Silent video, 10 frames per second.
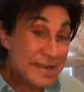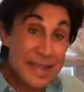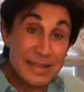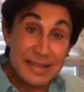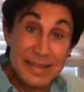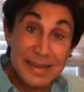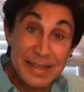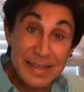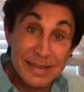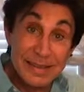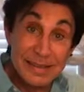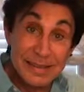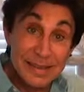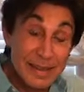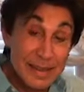10 CDs.
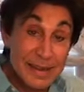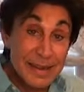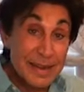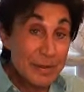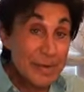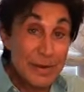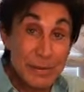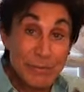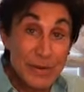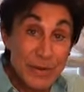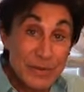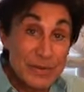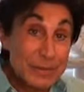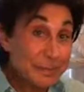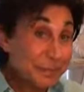I'm telling you,
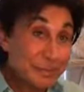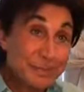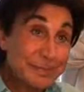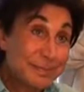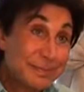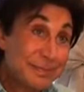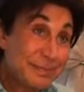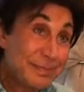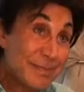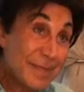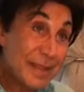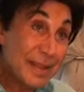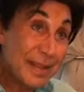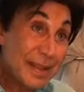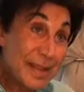folks. Well, no more like
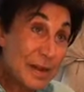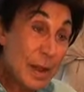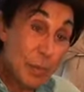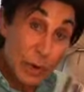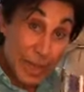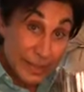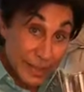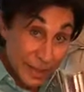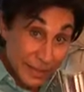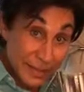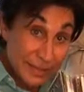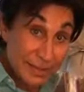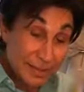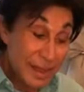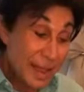this. No more like this.
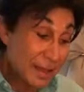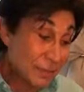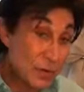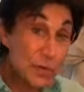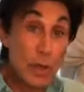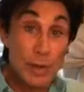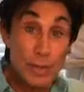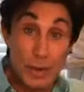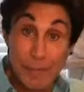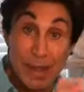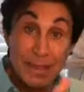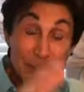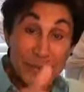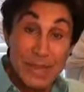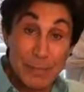Yeah. Of course, you go on there and
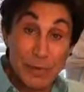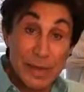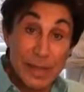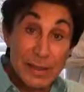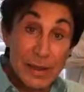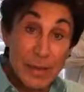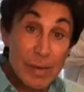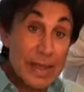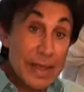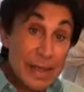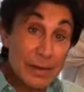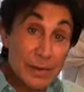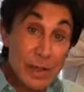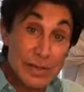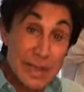buy them separately. You know,
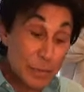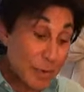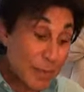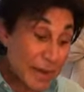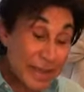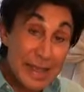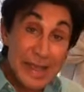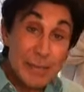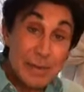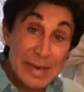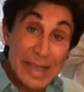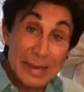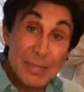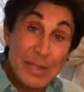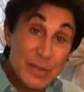it'll cost a lot more money. But to
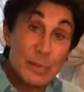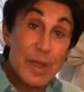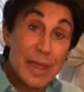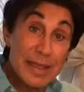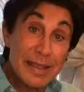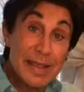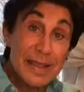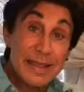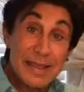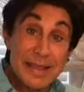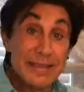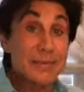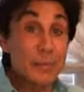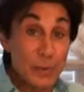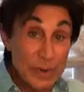get them this way
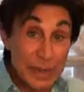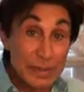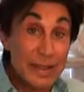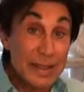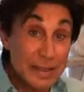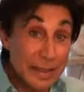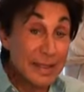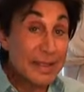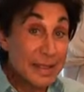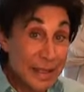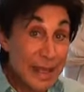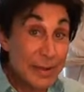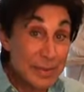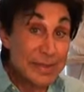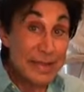is really,
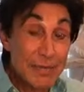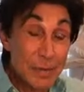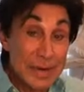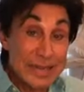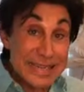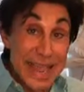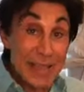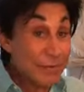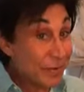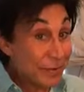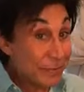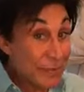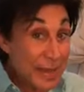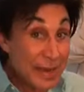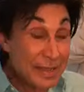I say, if you want to save
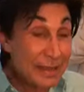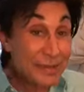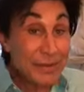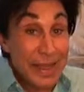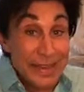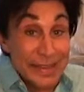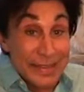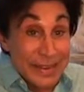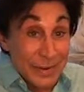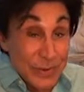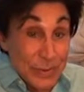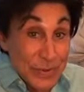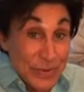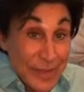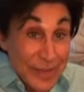money and you like Dino's
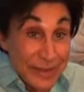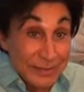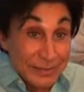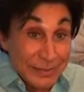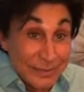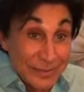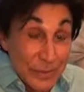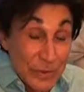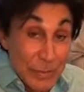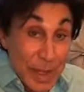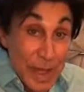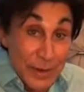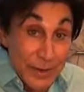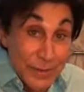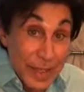music, which I'm
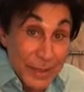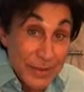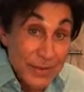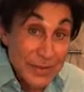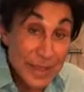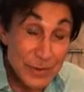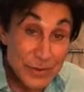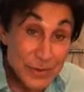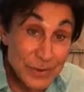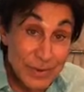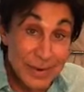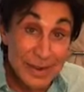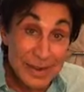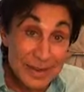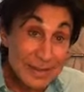honored that you say you do,
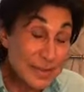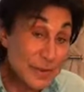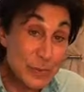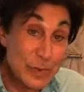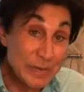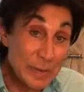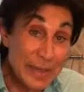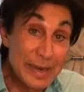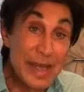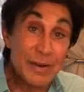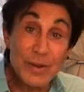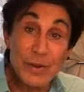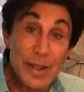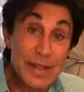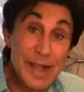so sweet of you. We get a lot
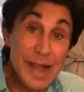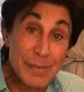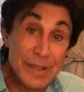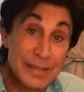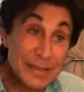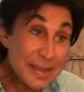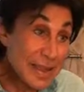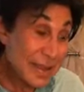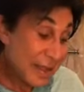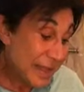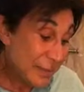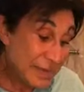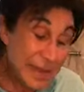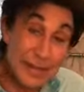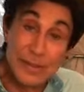of great comments.
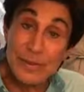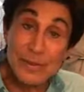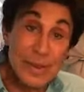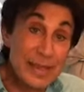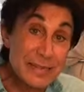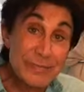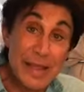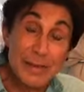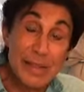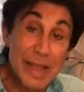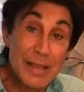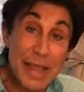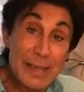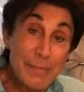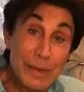I'm telling you, you guys flatter me. I,
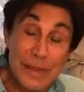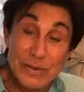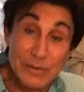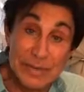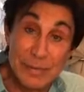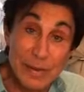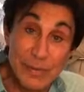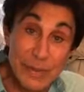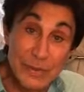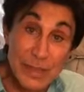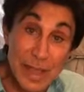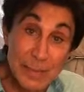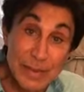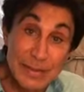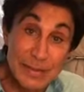I blush every time I read those
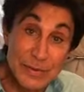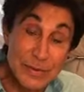comments.